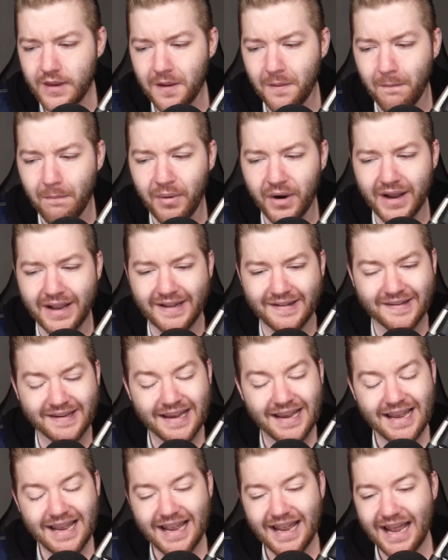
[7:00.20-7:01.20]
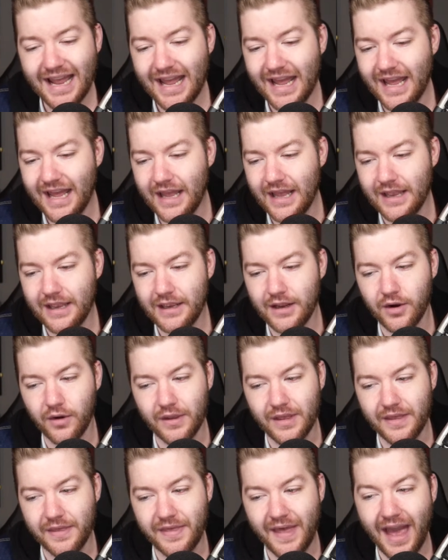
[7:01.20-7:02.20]
but you know
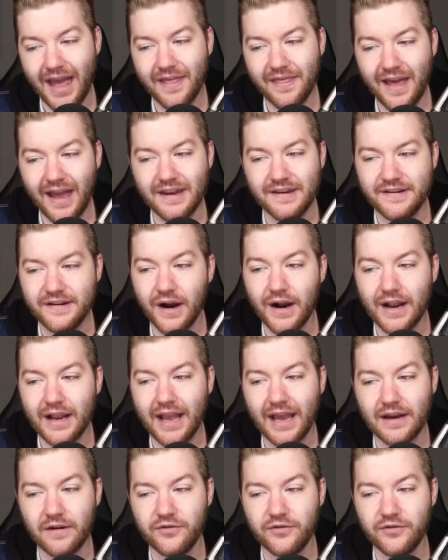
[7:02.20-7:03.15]
that that dunk kind